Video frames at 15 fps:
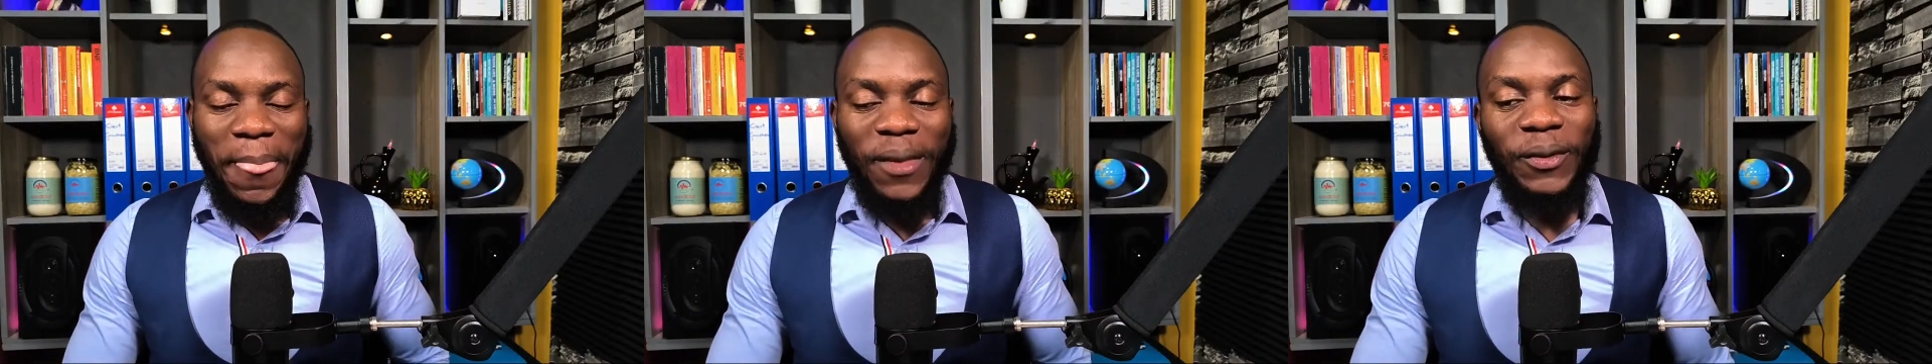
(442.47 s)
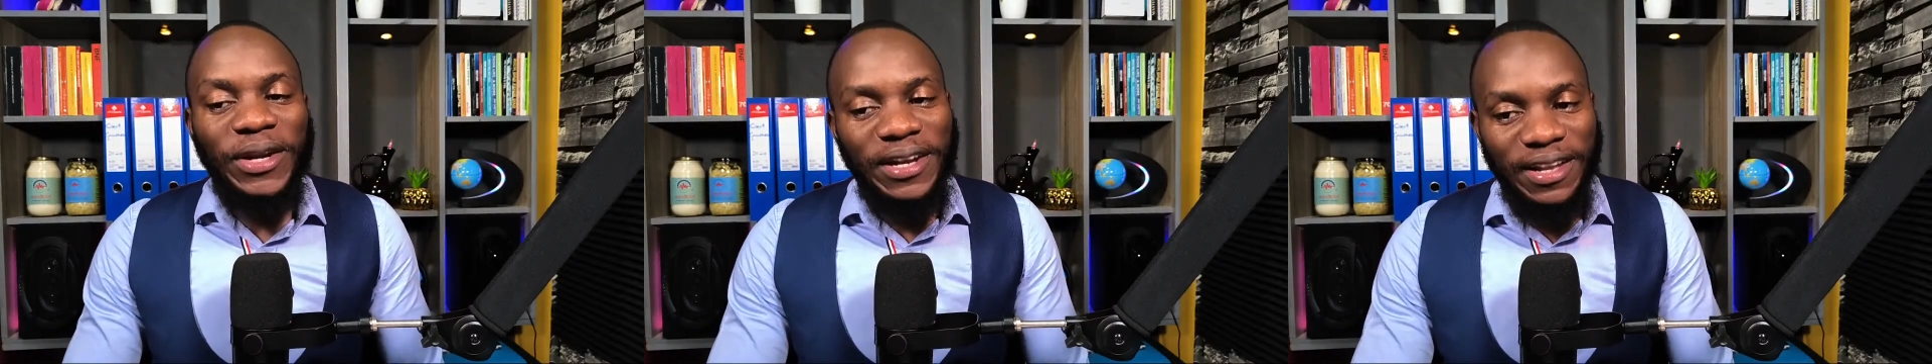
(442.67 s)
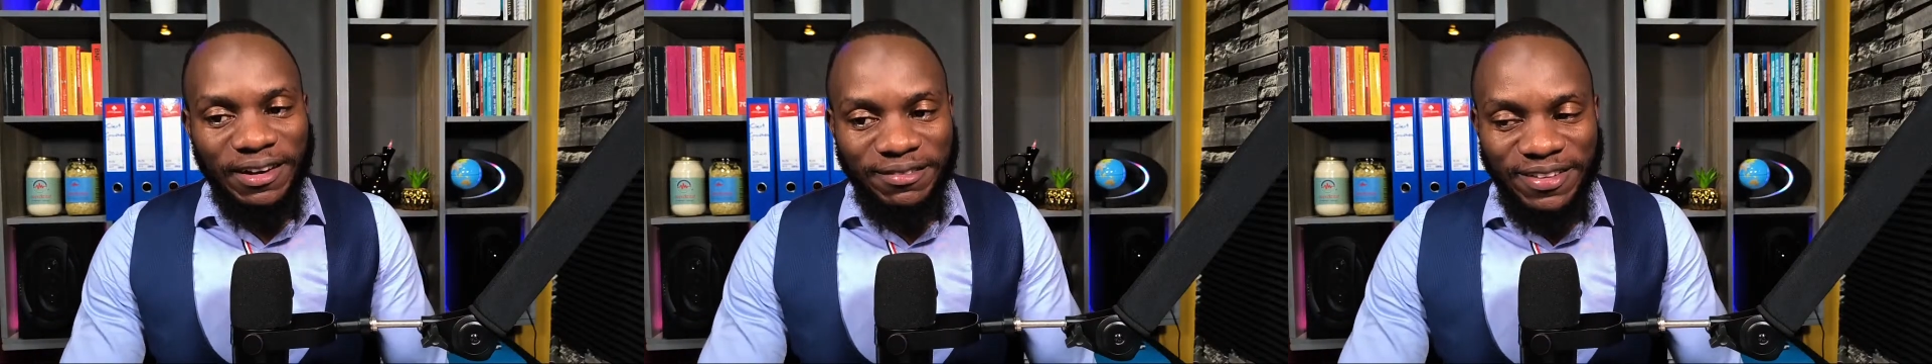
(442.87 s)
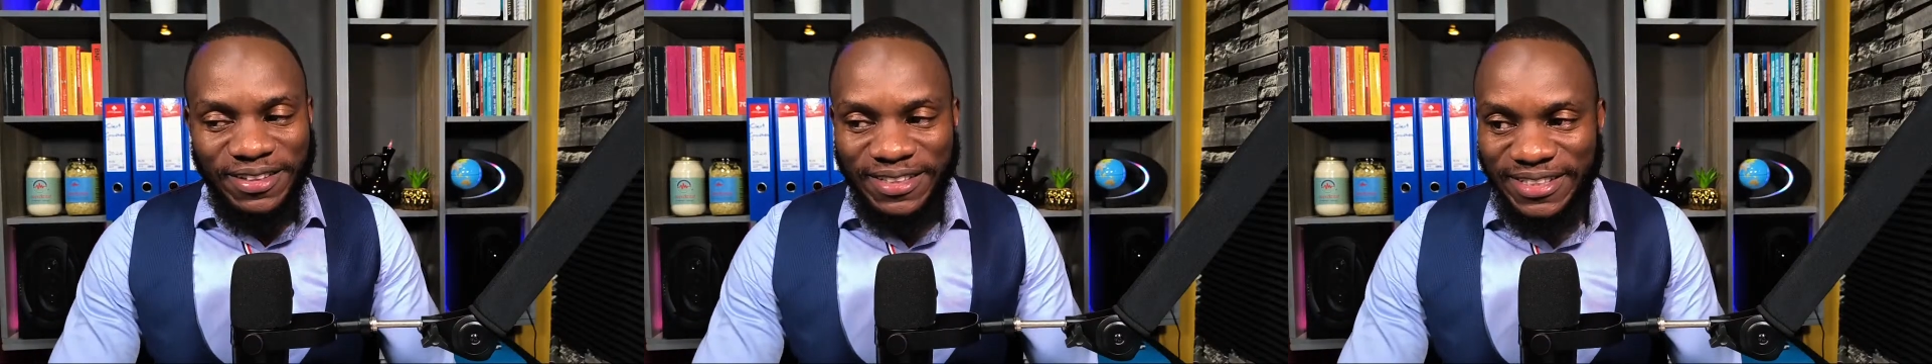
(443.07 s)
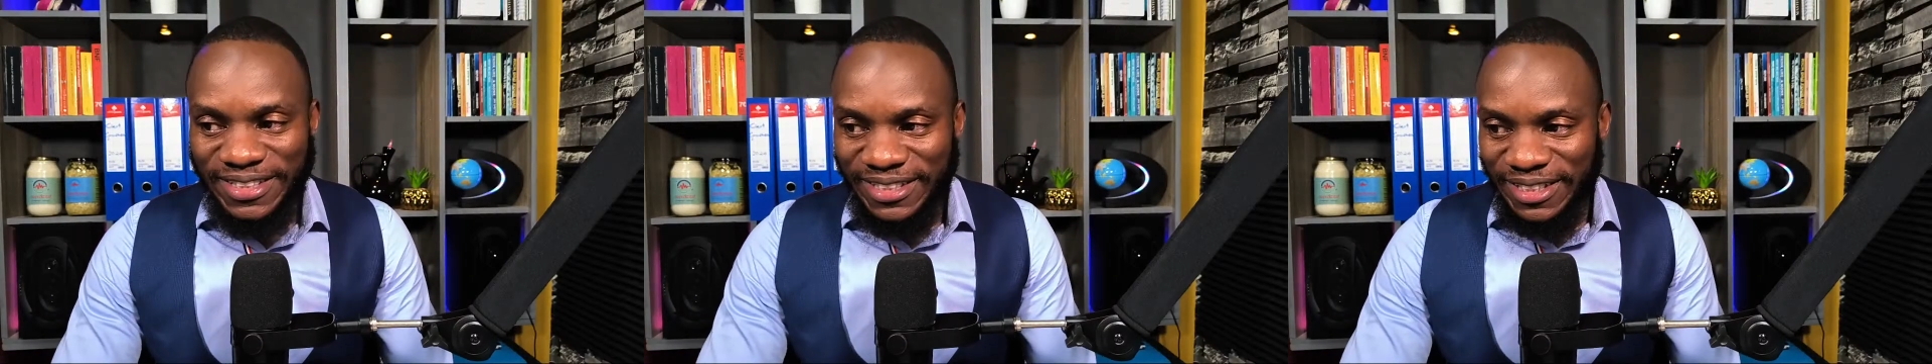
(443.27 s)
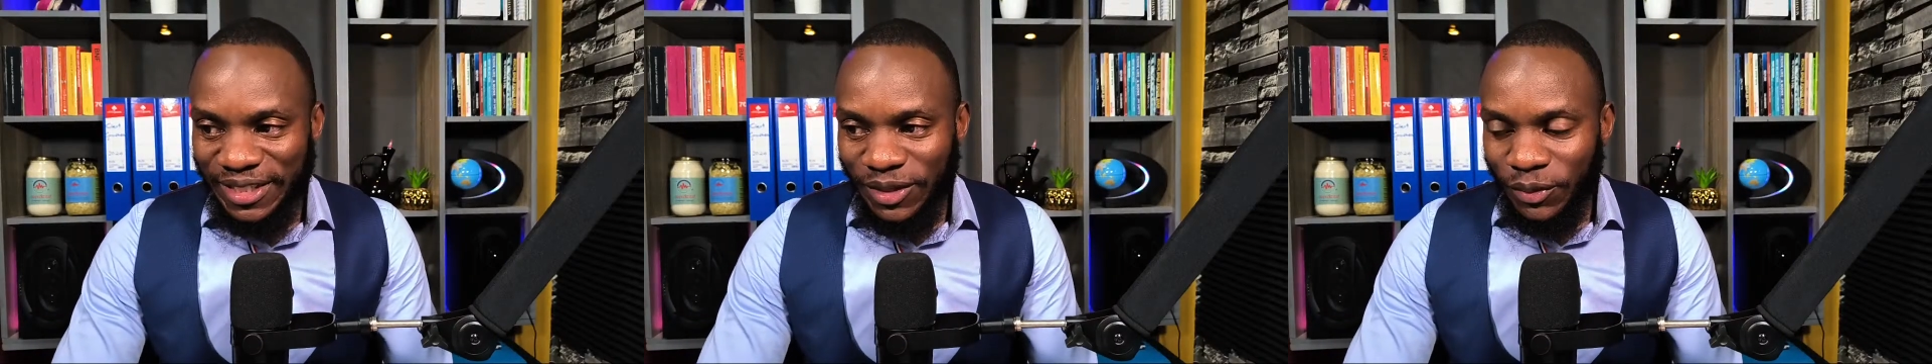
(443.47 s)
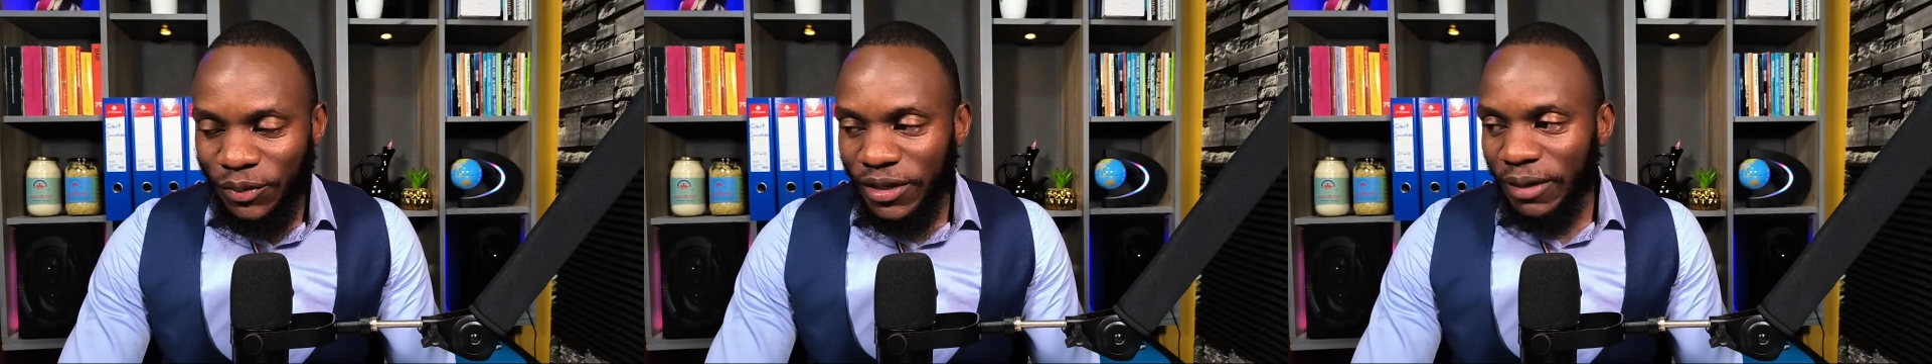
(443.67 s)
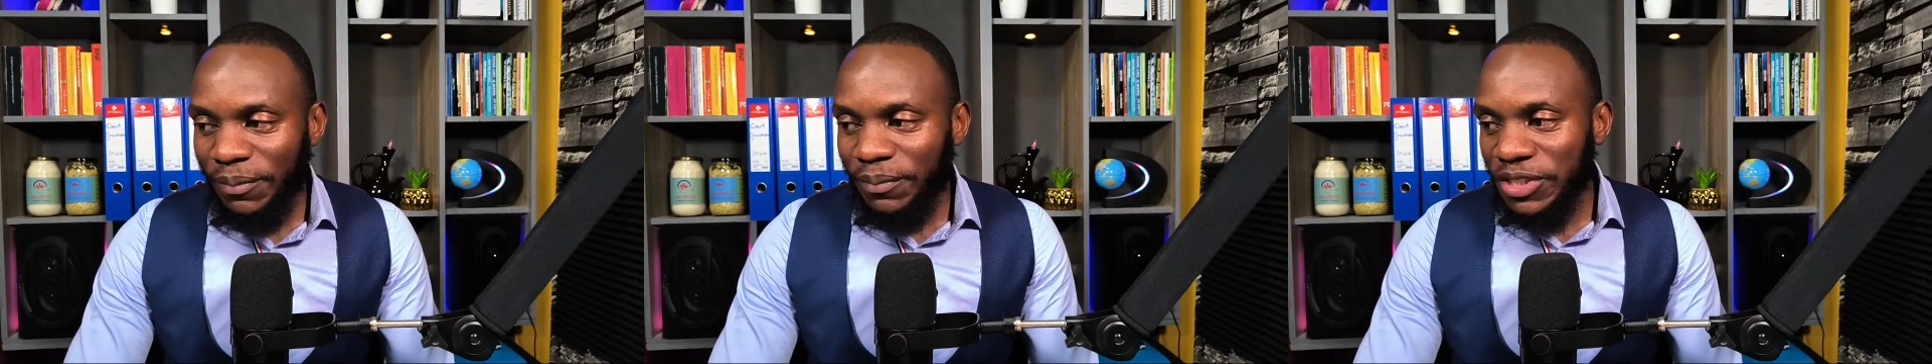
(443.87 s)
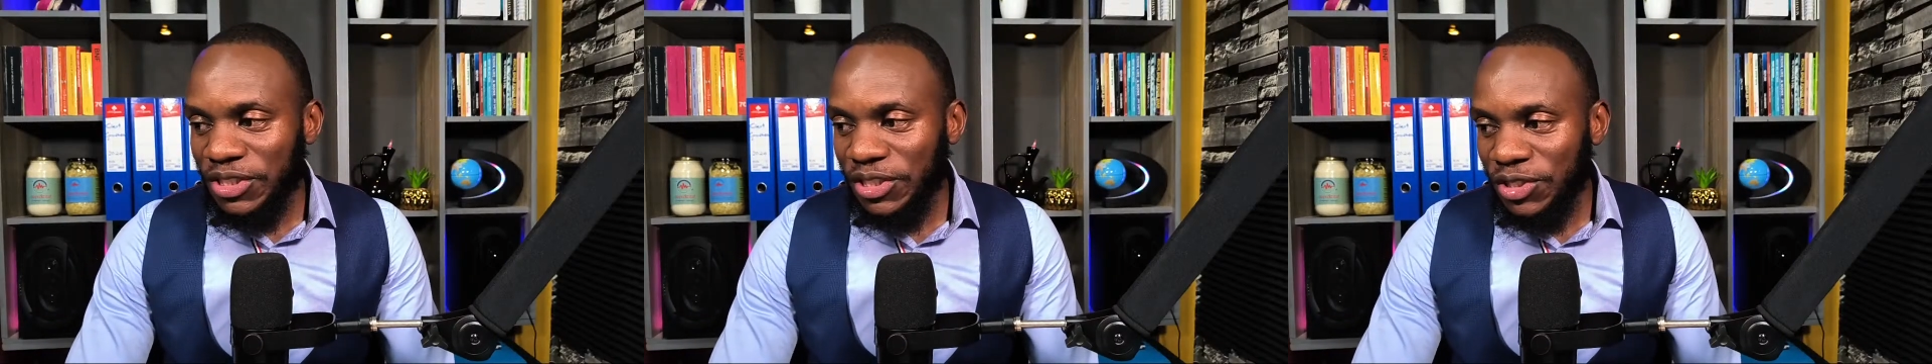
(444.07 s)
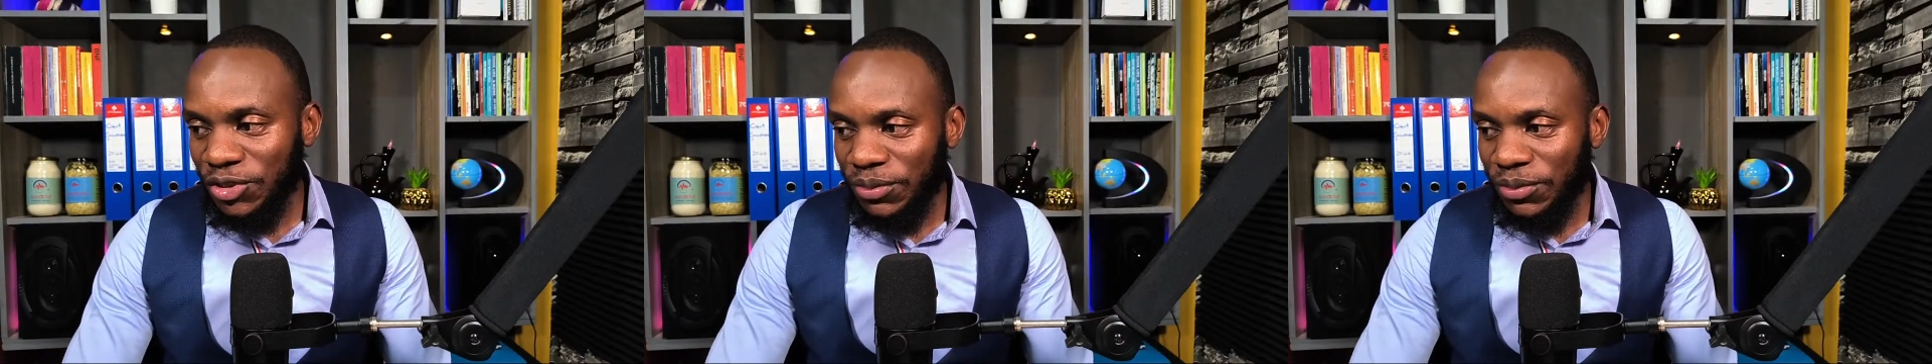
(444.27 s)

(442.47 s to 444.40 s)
We love that. We appreciate